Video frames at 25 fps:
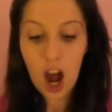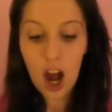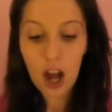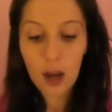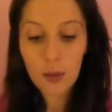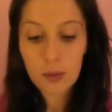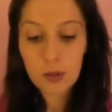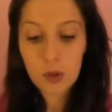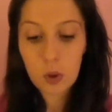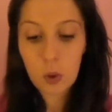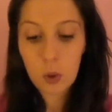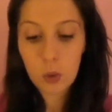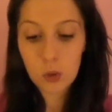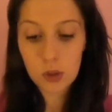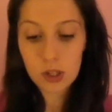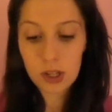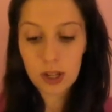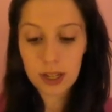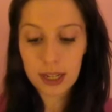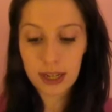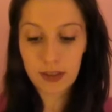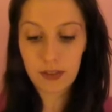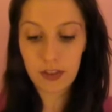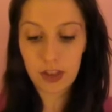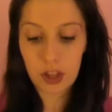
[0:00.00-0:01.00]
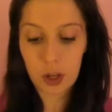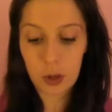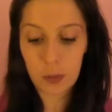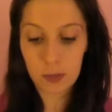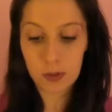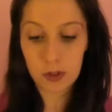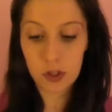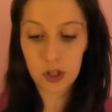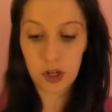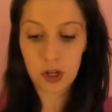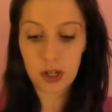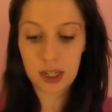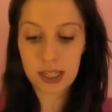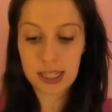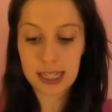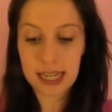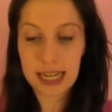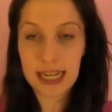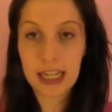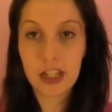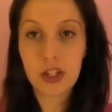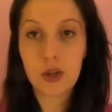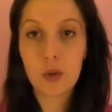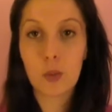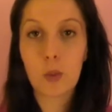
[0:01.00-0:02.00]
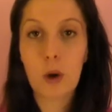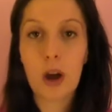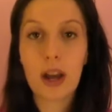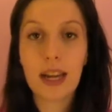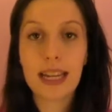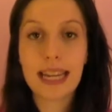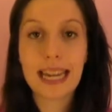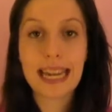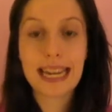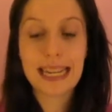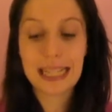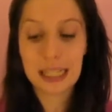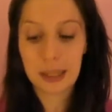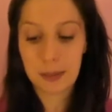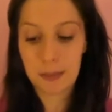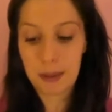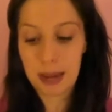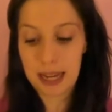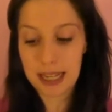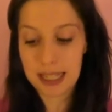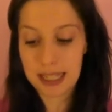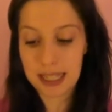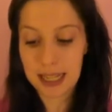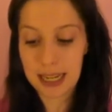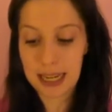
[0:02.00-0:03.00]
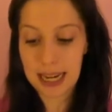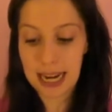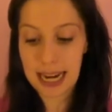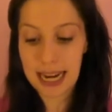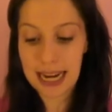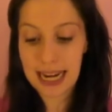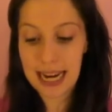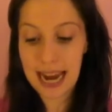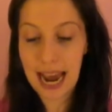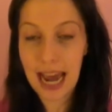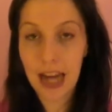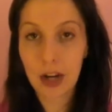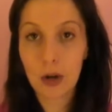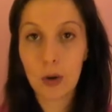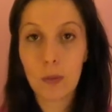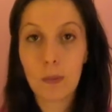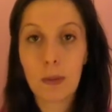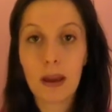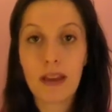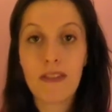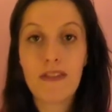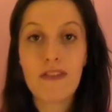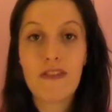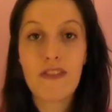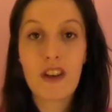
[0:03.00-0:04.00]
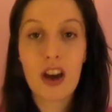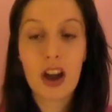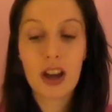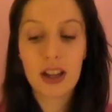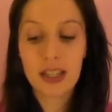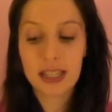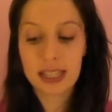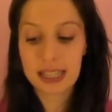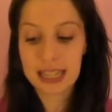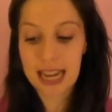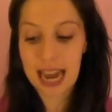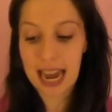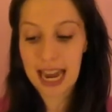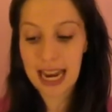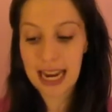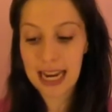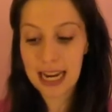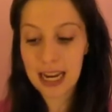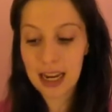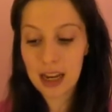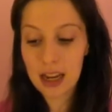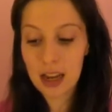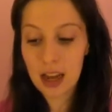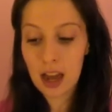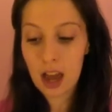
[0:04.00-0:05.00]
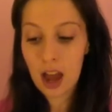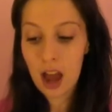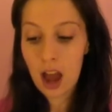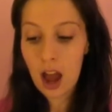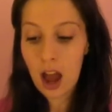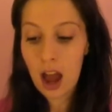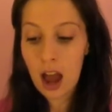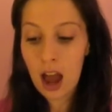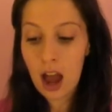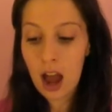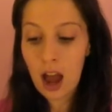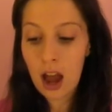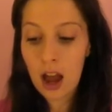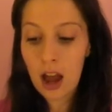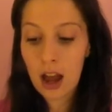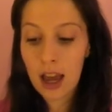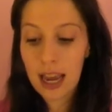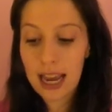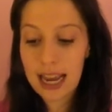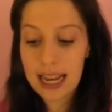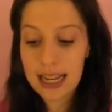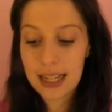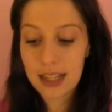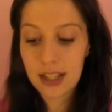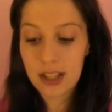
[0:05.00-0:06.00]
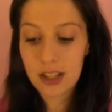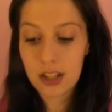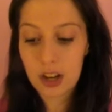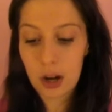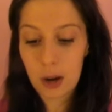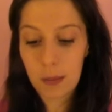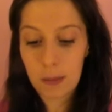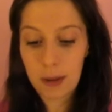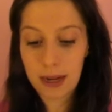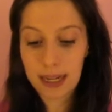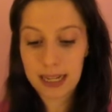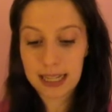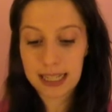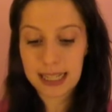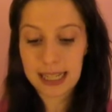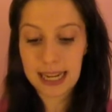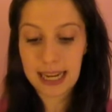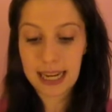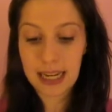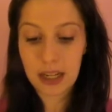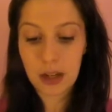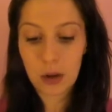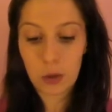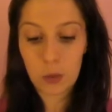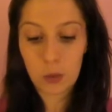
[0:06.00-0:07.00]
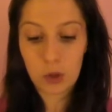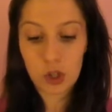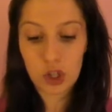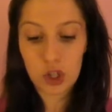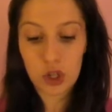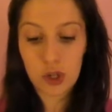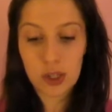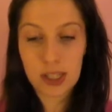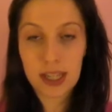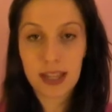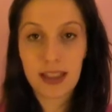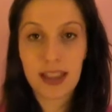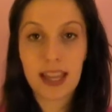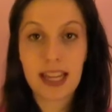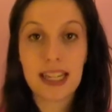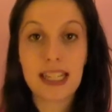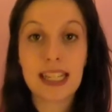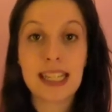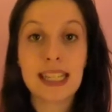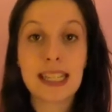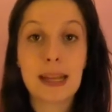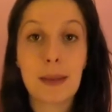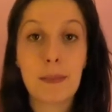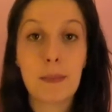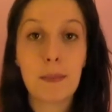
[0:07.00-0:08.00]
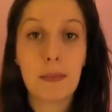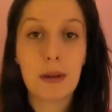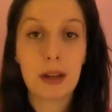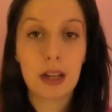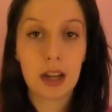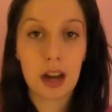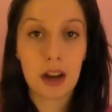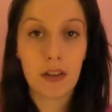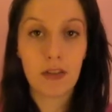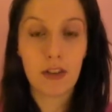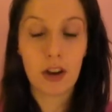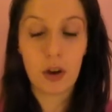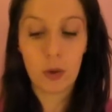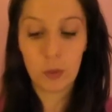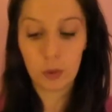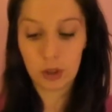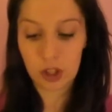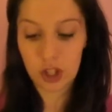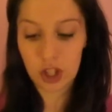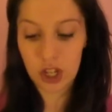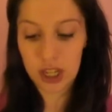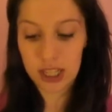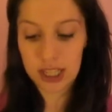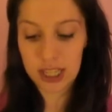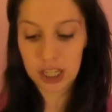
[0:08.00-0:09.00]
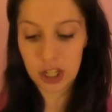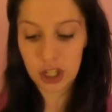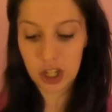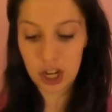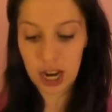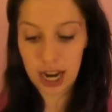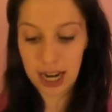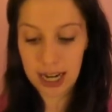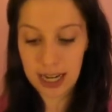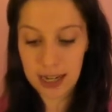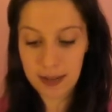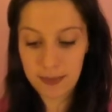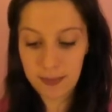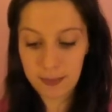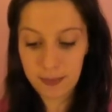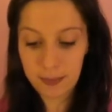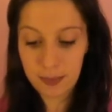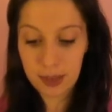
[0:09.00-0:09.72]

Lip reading: I was also given the opportunity to work independently, and on my first day, InStyle magazine were shooting their December cover with Jessie J,